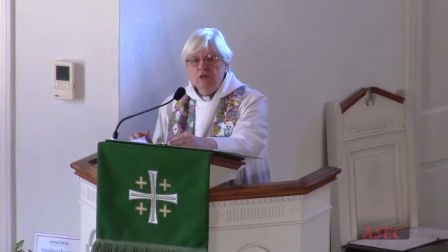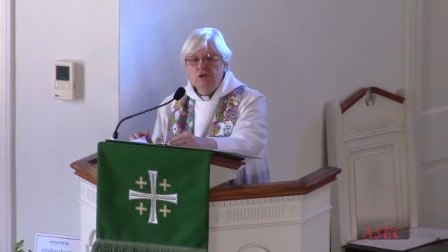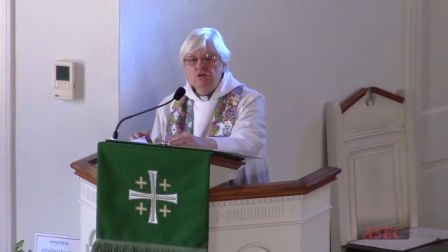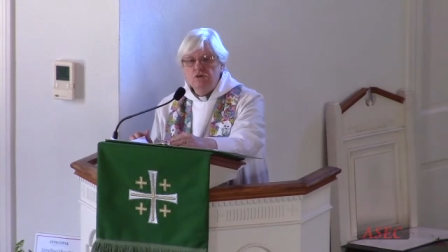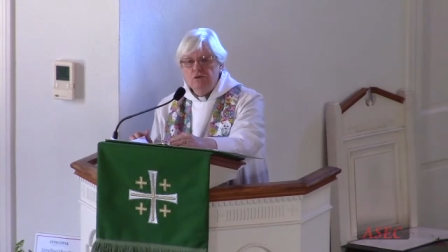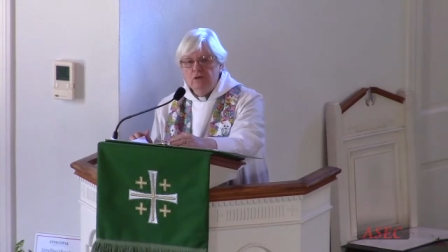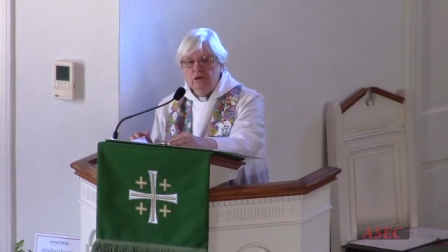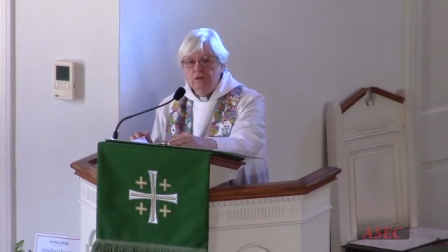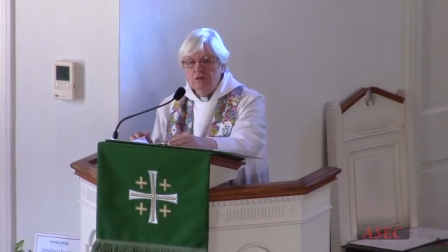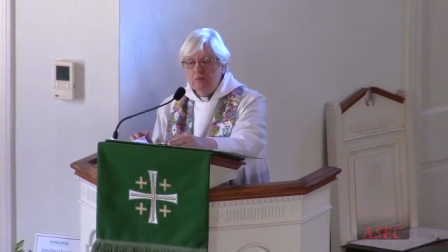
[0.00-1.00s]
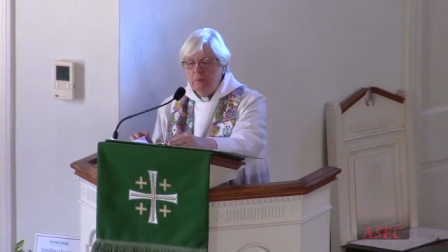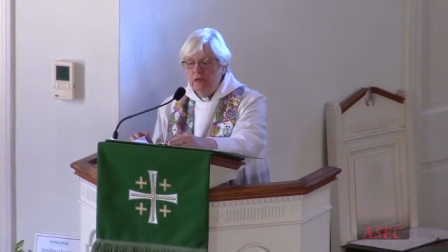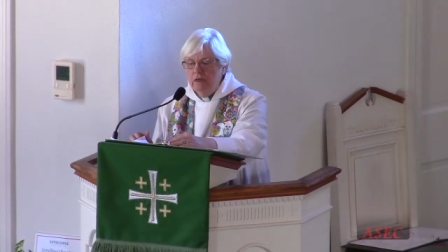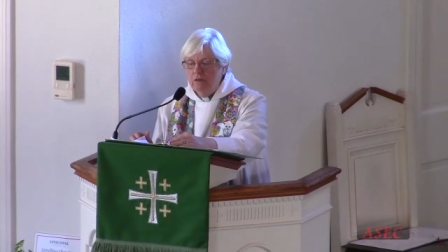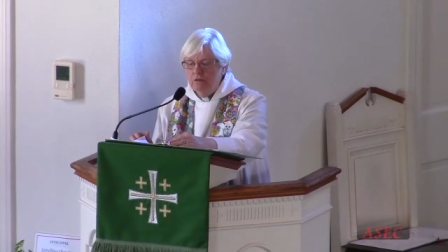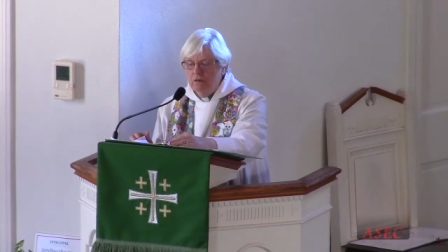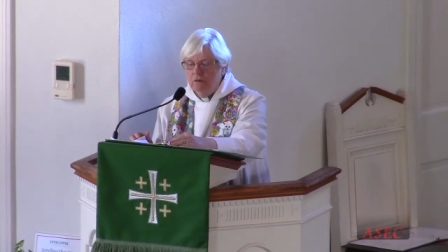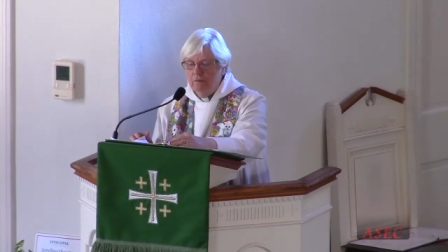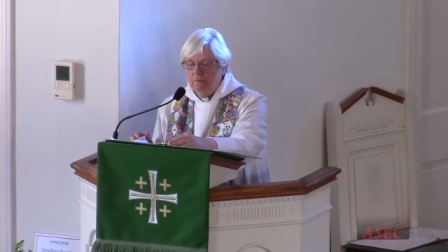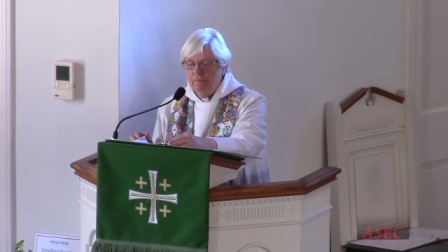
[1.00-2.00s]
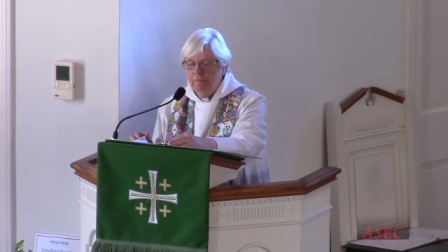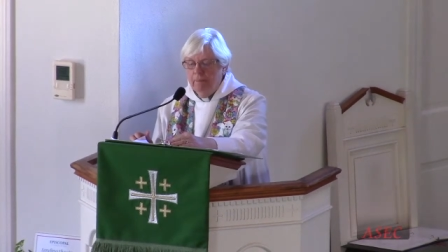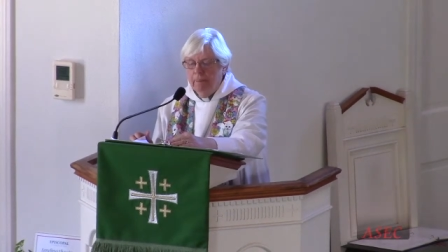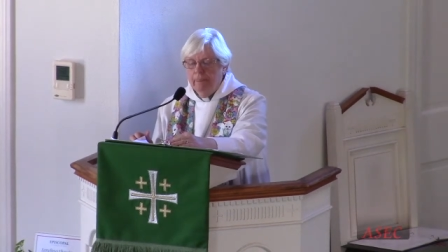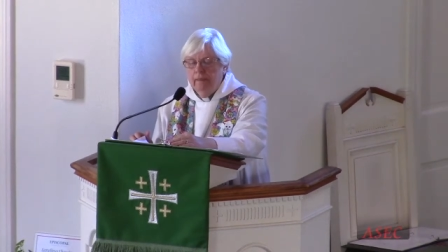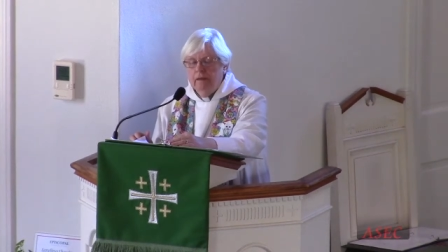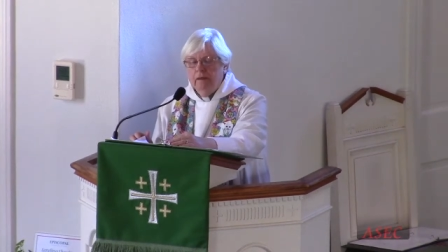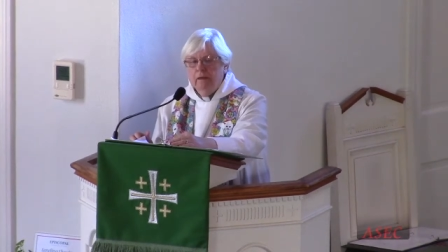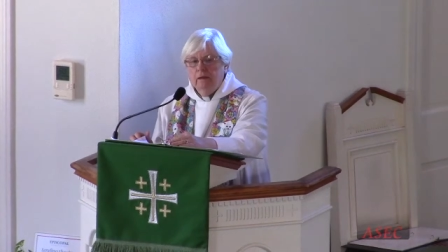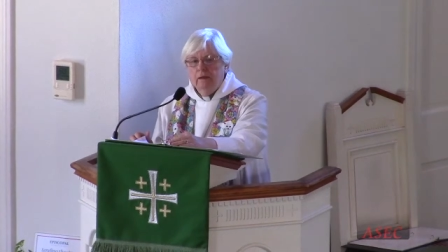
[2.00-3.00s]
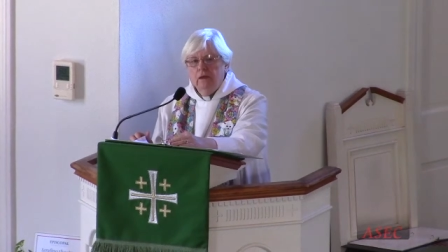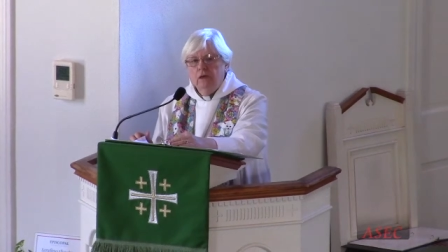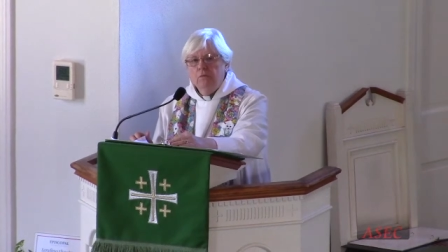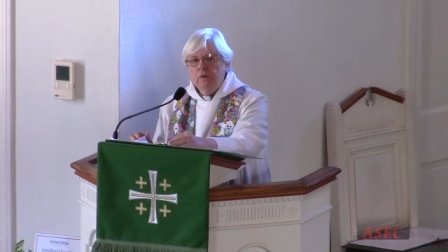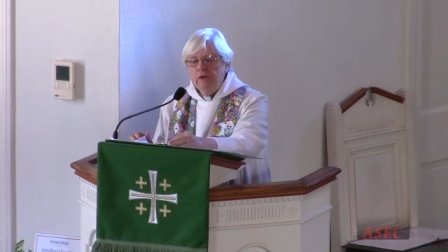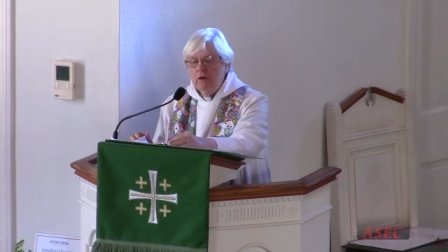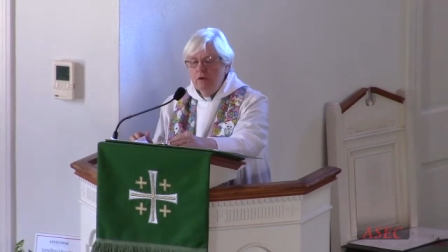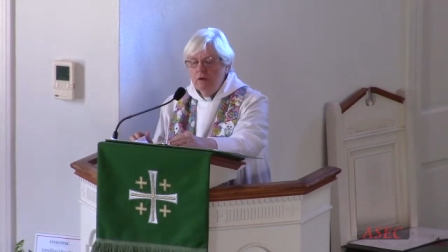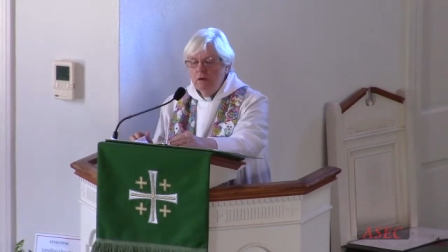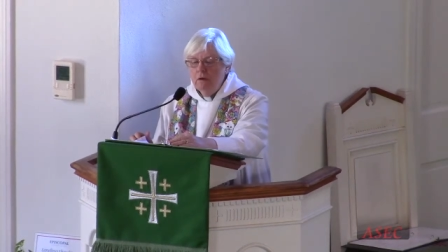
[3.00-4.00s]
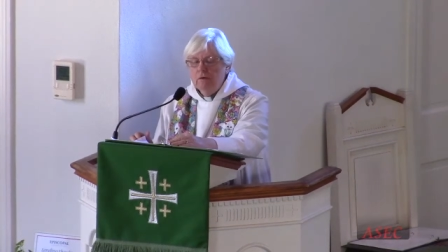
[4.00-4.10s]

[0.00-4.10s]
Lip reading: injured and displaced. And we hear